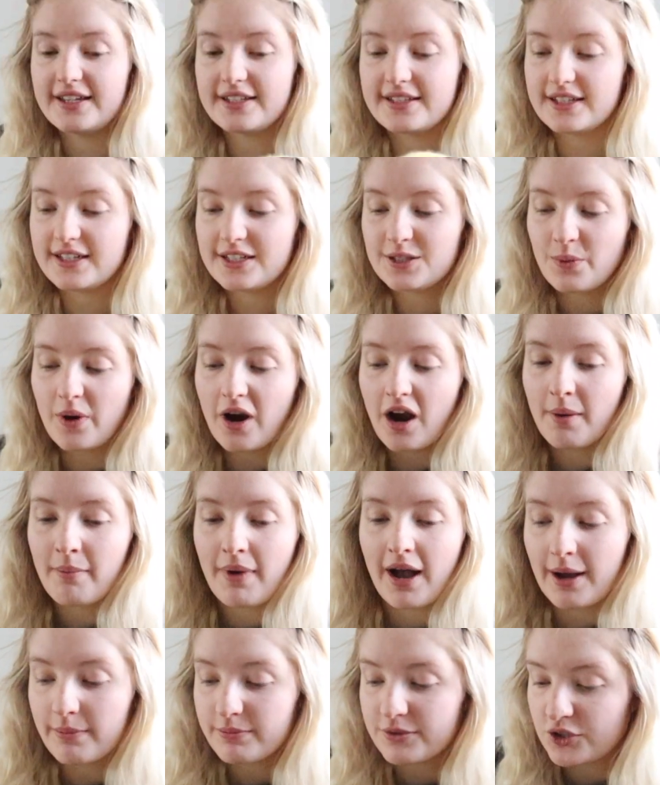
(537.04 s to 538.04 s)
This is where I'm
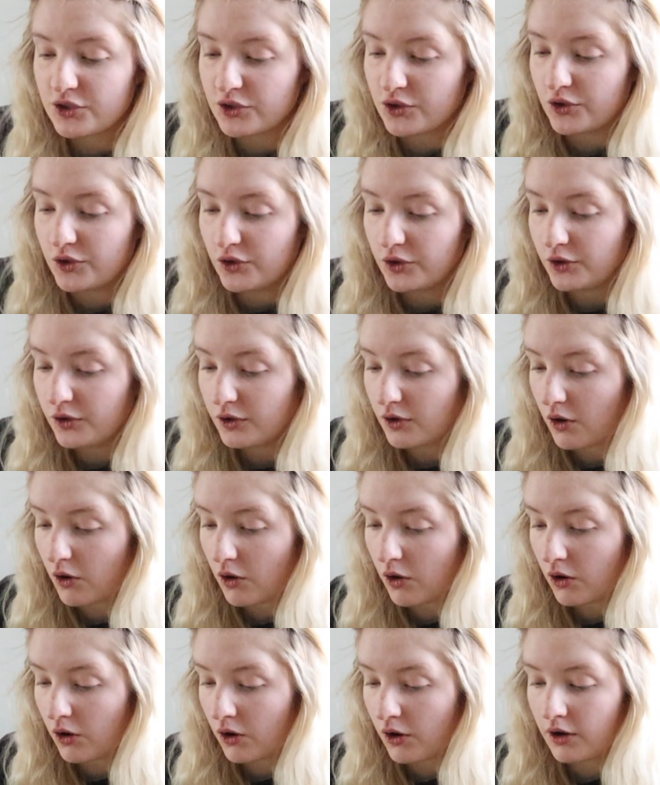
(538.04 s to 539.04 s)
up to
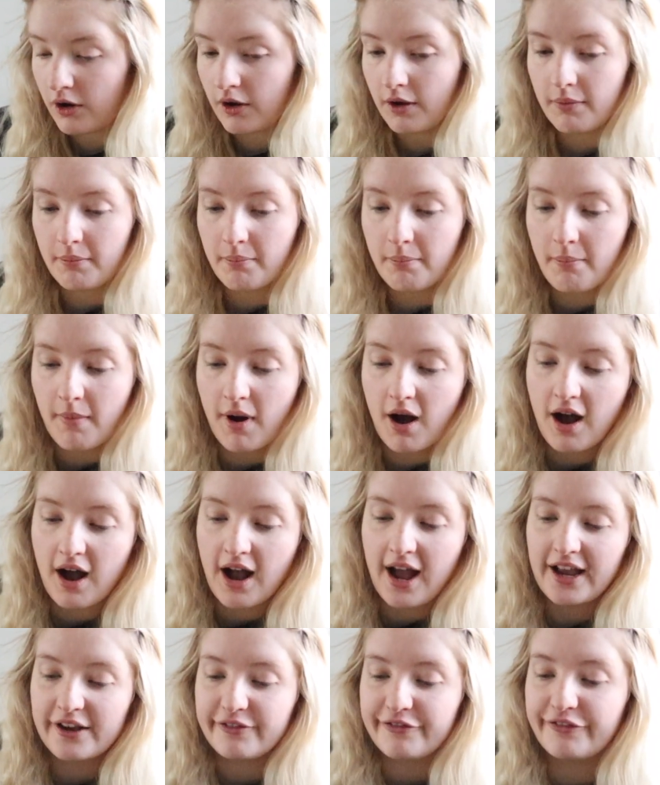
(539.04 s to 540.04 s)
on
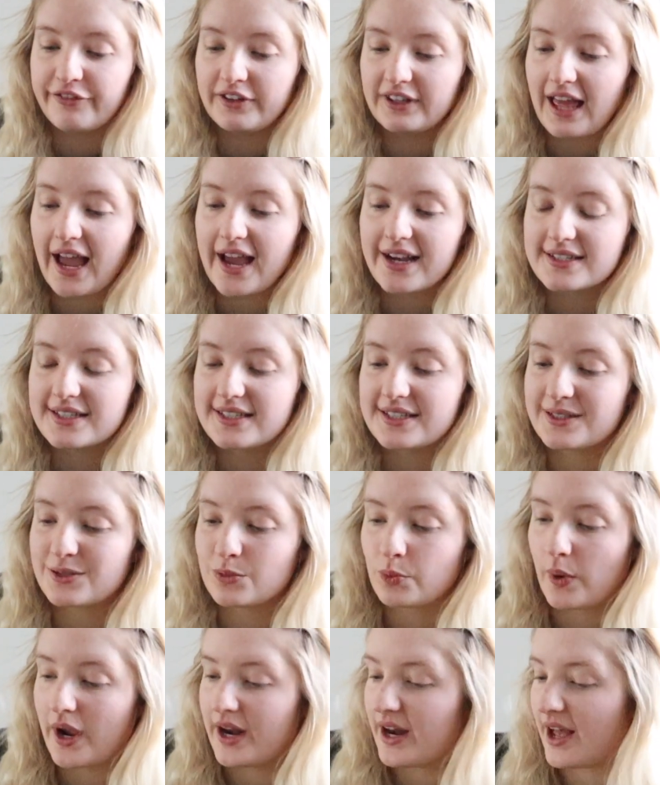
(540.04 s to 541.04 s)
my flax
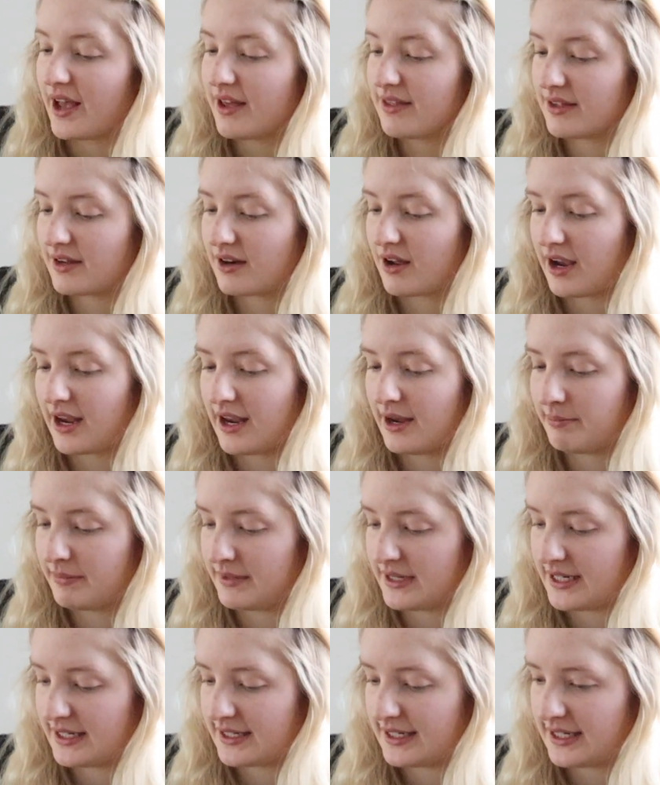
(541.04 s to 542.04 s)
sweater that I am
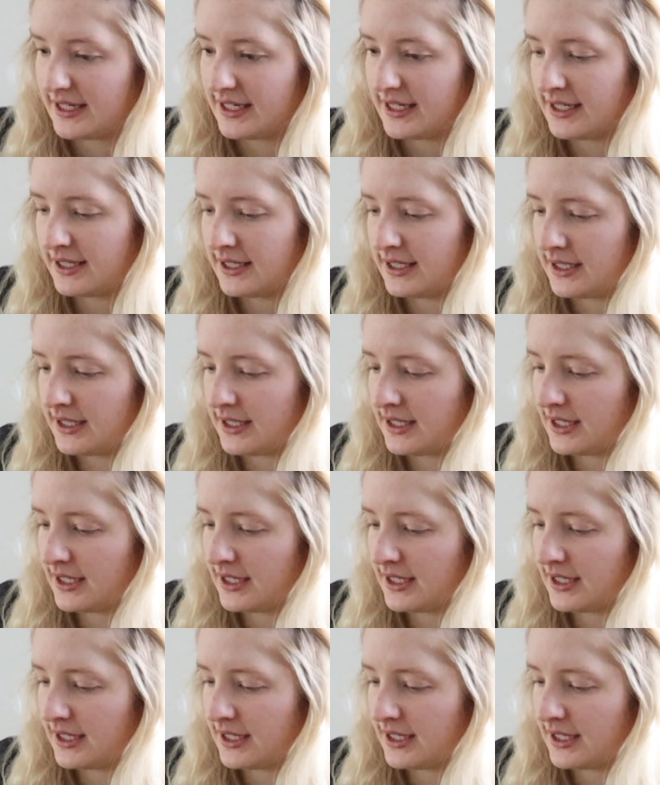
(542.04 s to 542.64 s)
knitting.